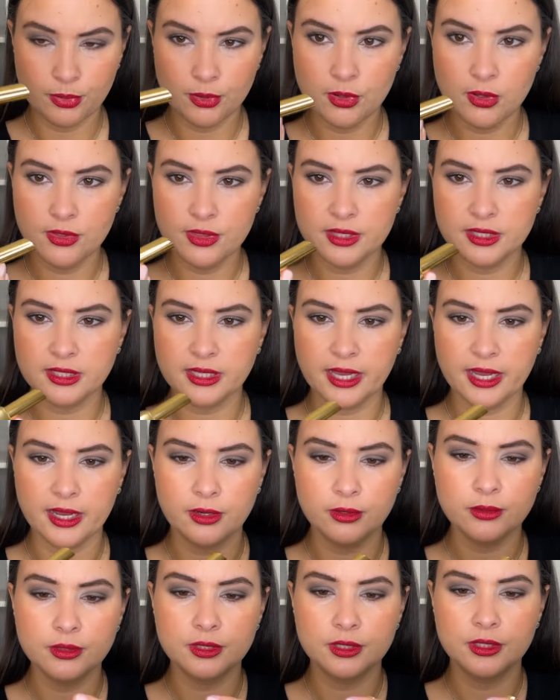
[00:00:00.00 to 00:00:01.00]
pull this
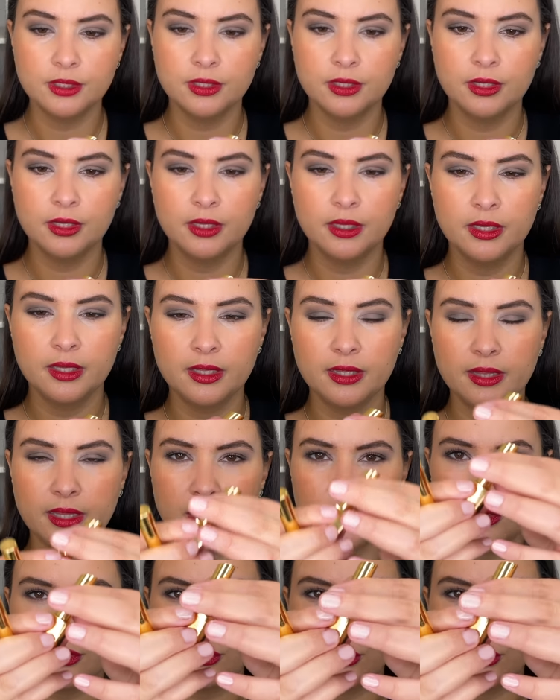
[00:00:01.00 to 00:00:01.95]
out, then